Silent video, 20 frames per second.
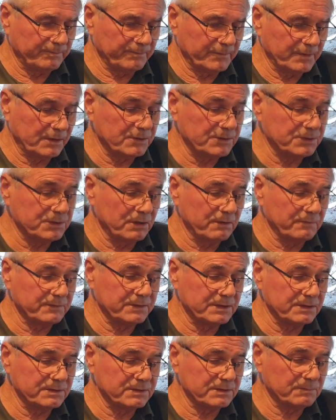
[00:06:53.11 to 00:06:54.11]
The
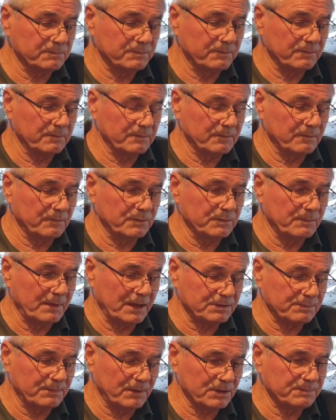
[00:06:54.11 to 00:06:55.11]
Conservatives were
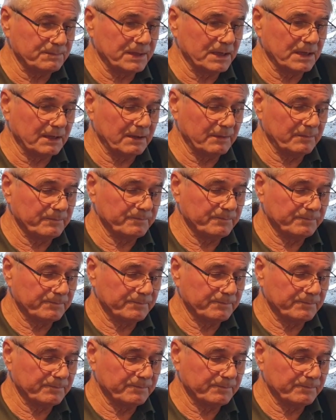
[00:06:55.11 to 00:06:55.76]
much, much bigger.